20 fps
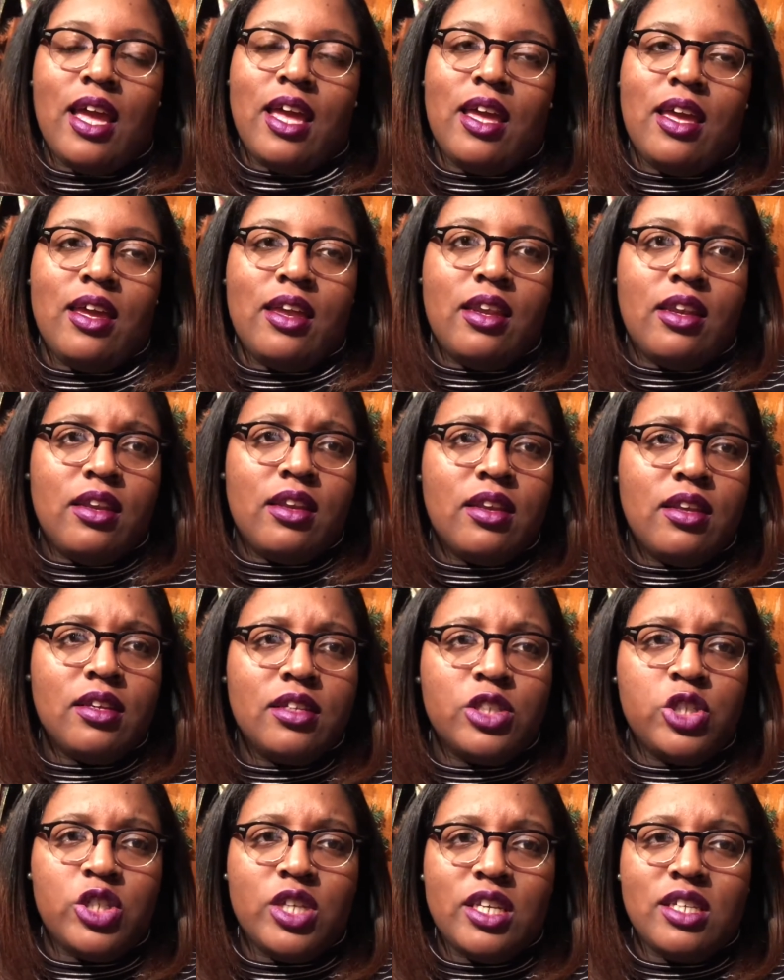and
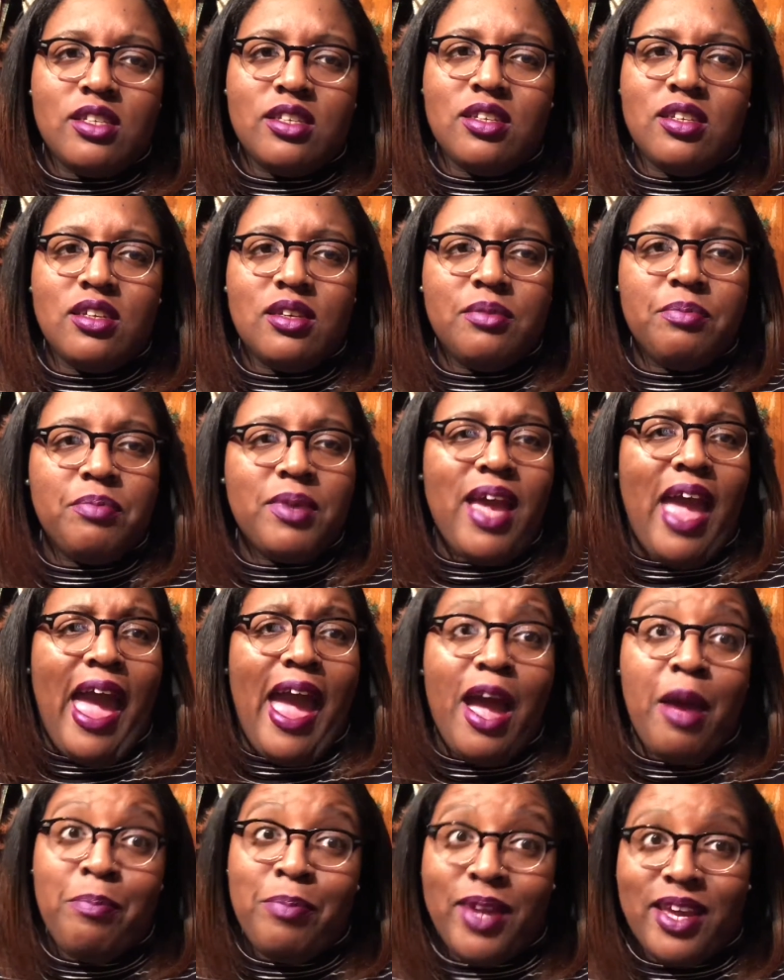just be
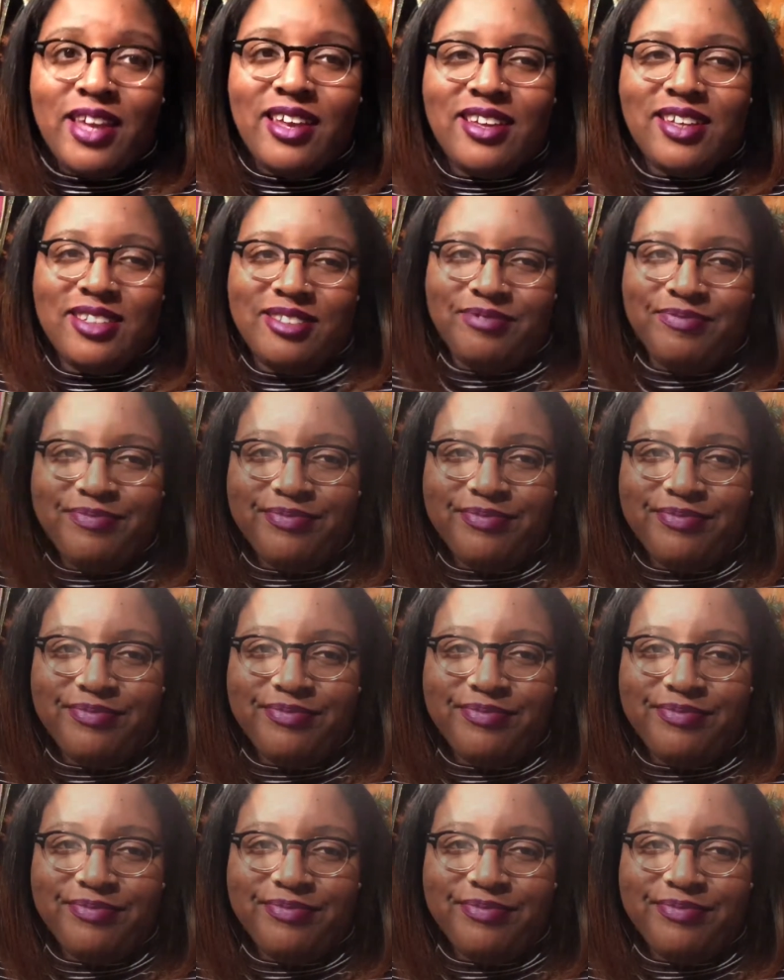happy.